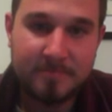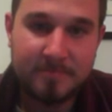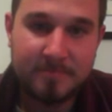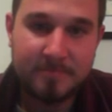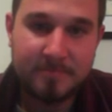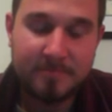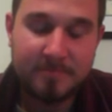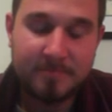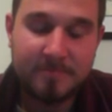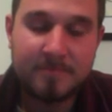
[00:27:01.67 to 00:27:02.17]

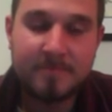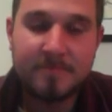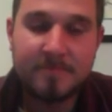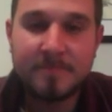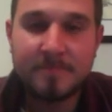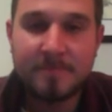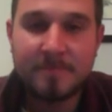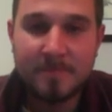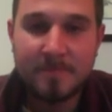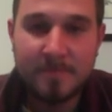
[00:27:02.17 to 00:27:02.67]

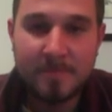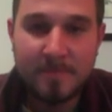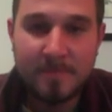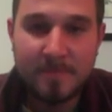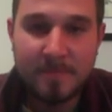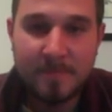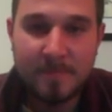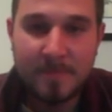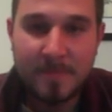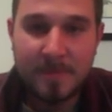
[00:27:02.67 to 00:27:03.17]

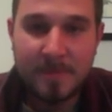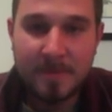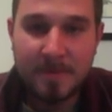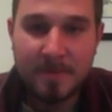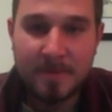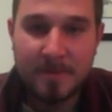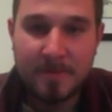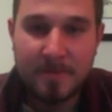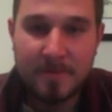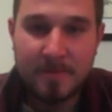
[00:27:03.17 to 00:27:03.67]

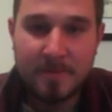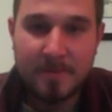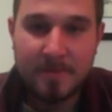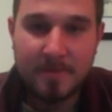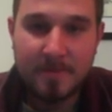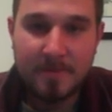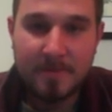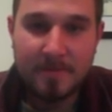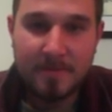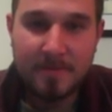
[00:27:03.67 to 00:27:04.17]

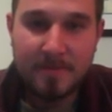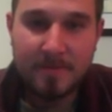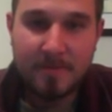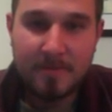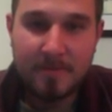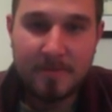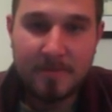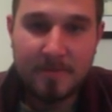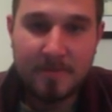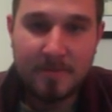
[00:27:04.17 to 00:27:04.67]

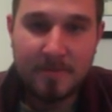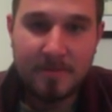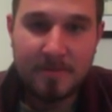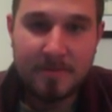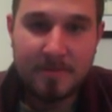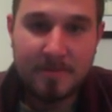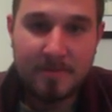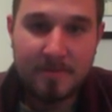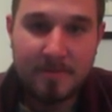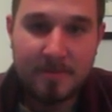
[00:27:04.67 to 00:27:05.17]

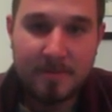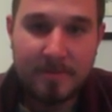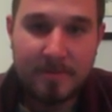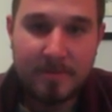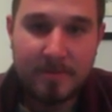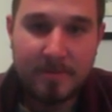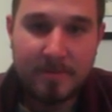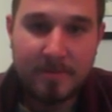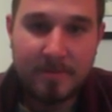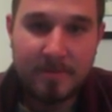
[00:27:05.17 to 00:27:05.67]

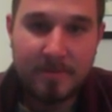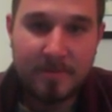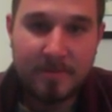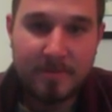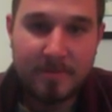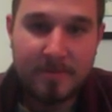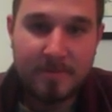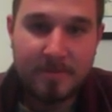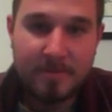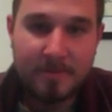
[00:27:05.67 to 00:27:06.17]

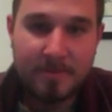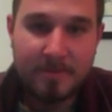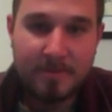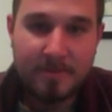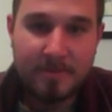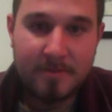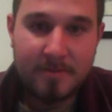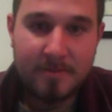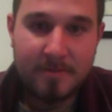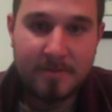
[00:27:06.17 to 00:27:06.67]

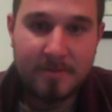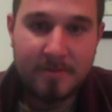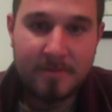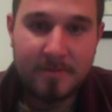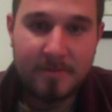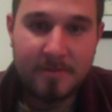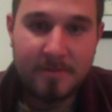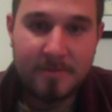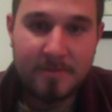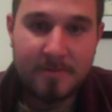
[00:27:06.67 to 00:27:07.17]

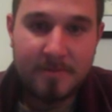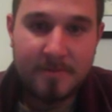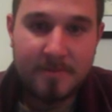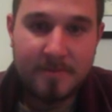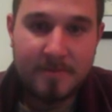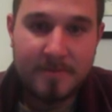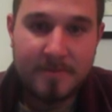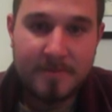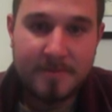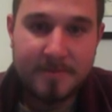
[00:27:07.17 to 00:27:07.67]

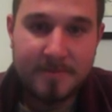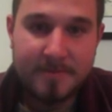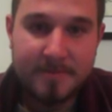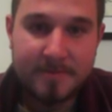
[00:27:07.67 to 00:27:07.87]
(not speaking)